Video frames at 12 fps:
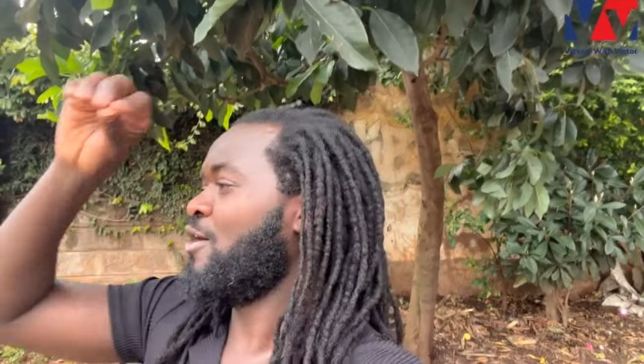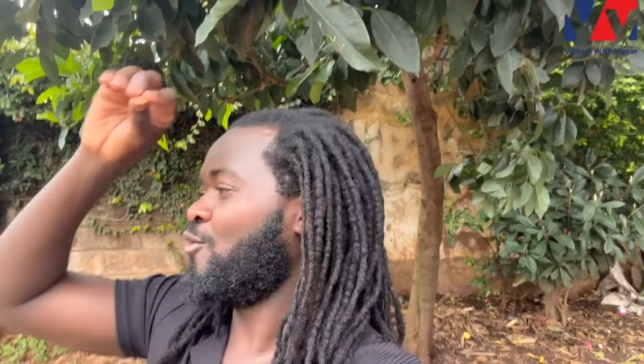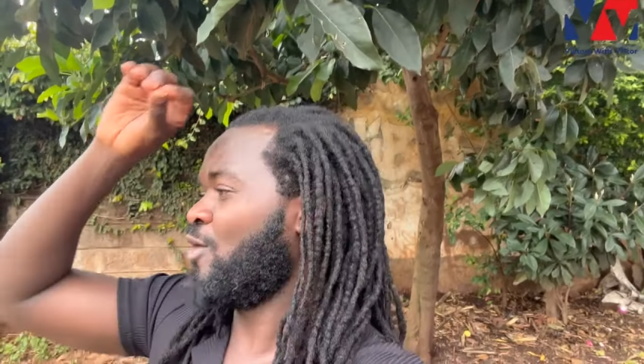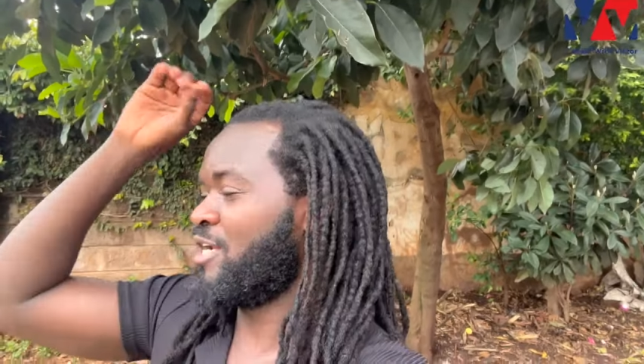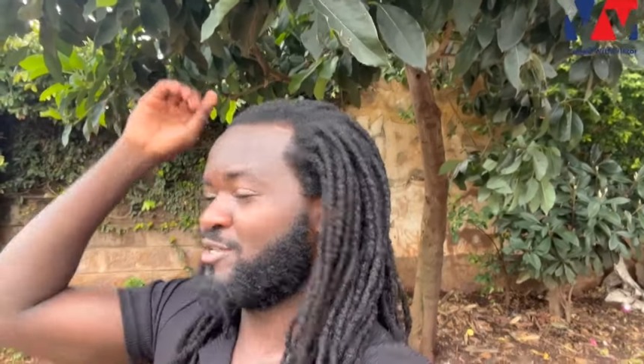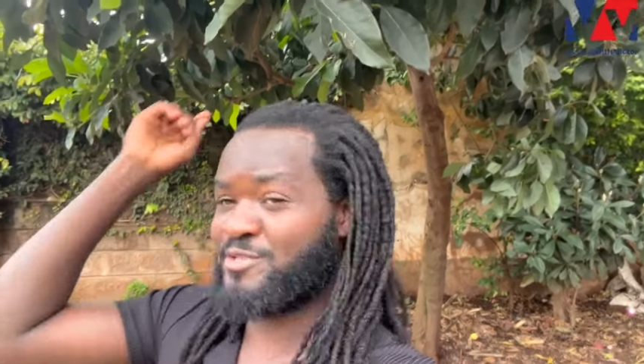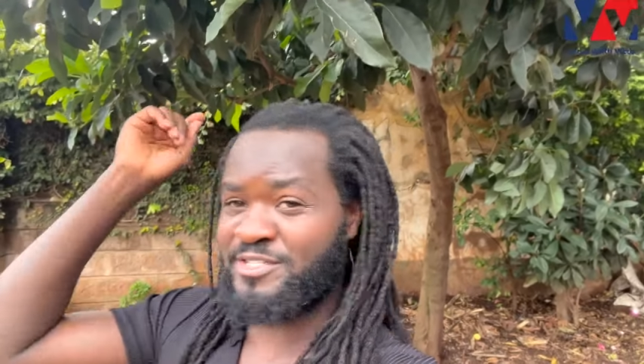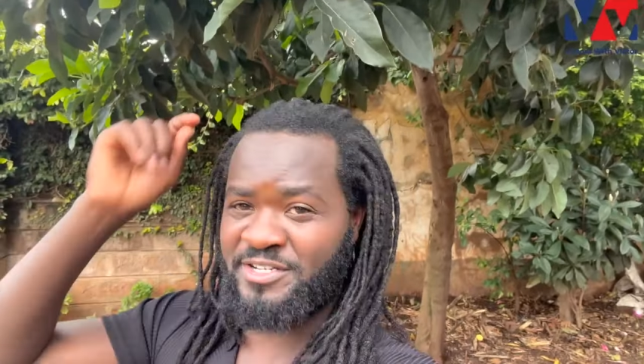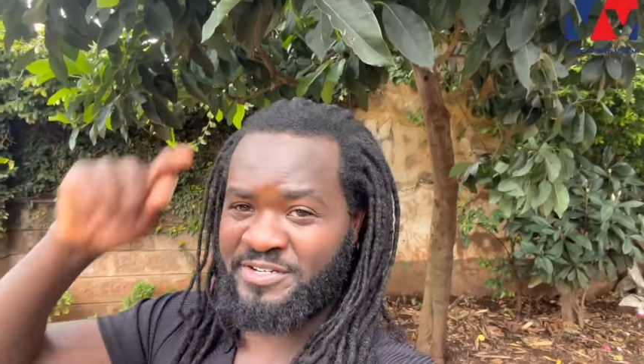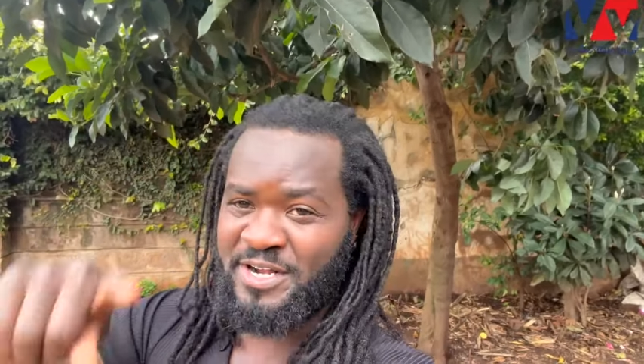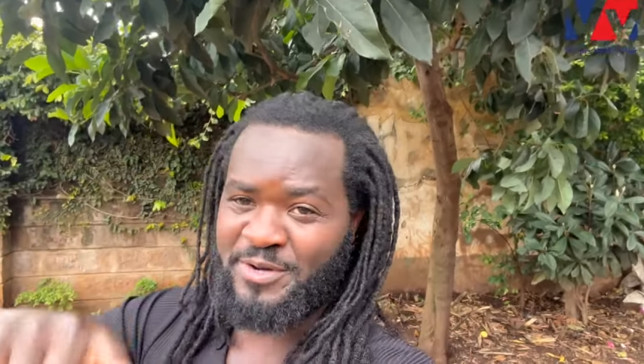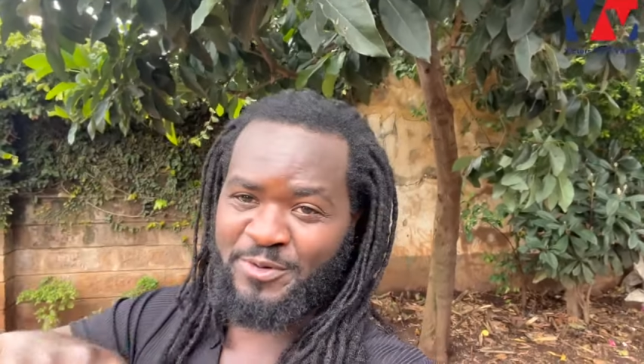while doing the
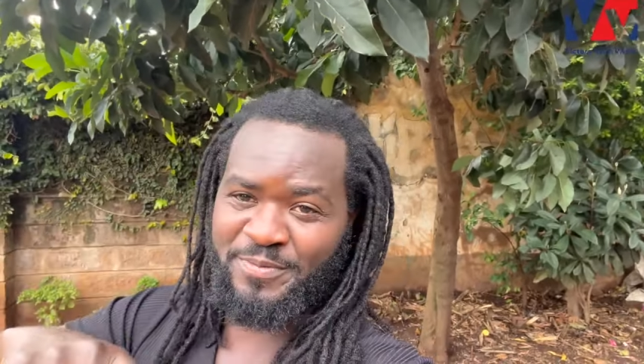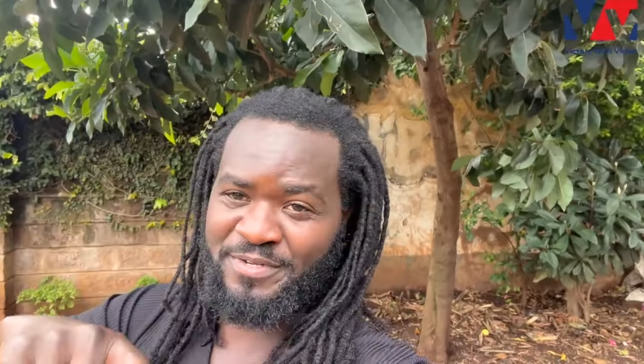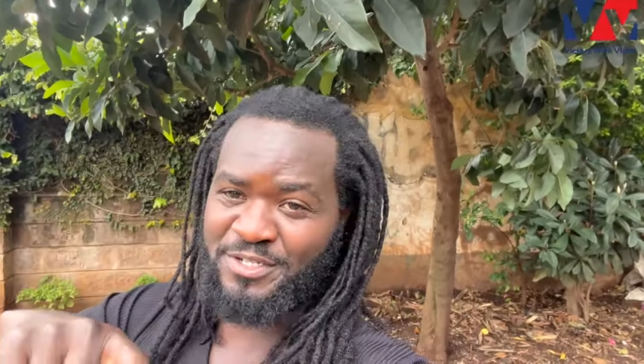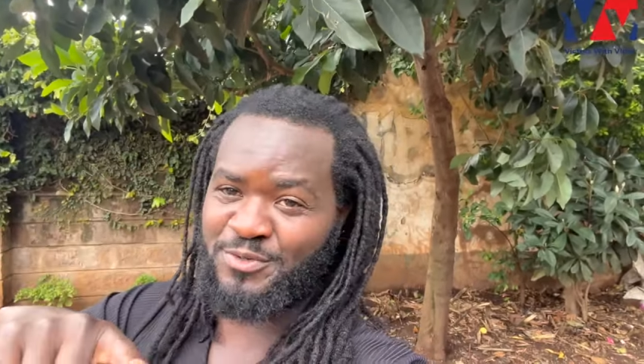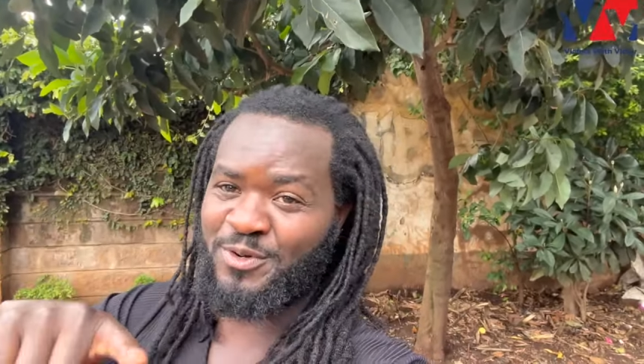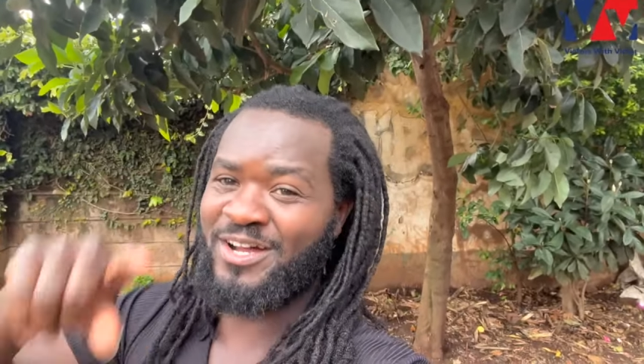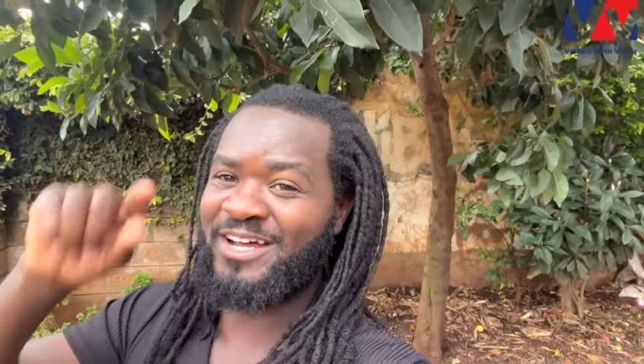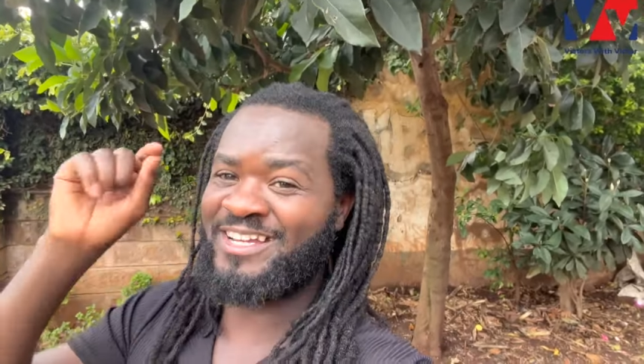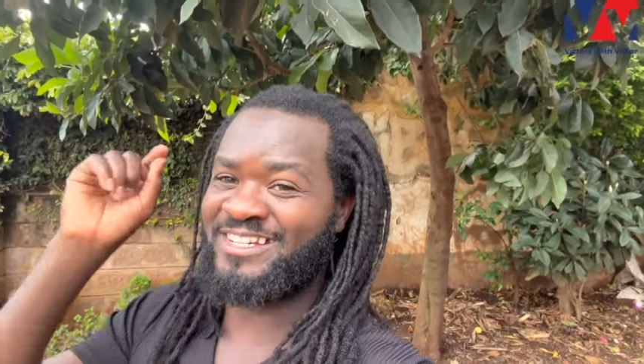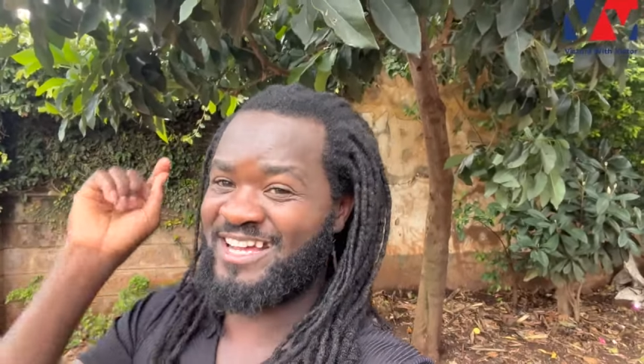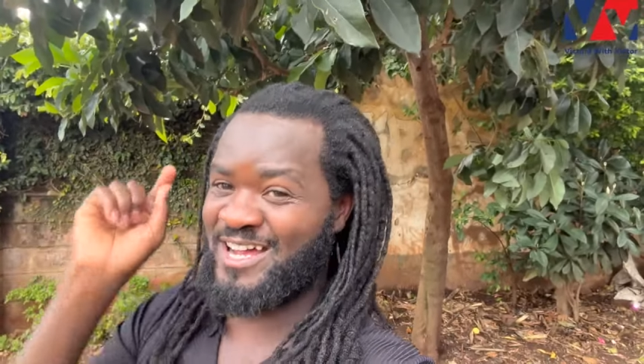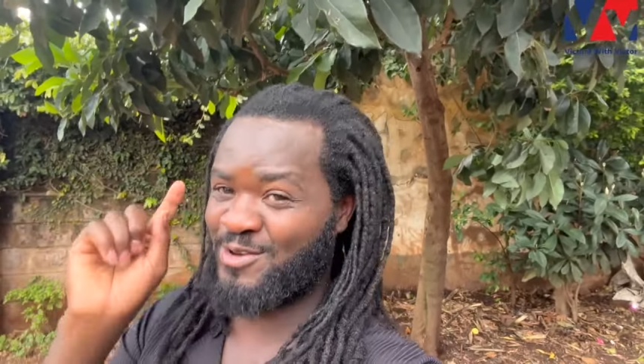Nairobi tour,
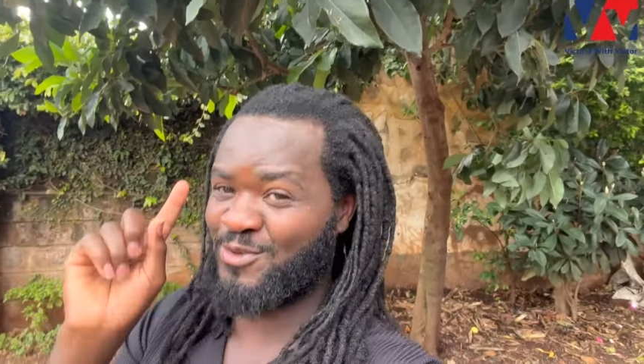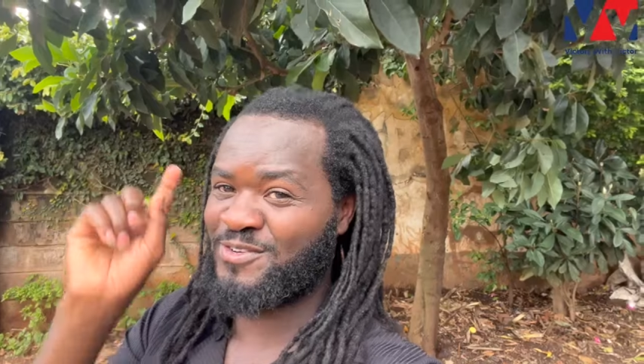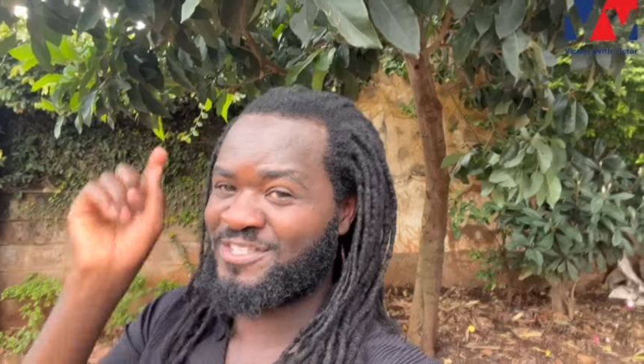and now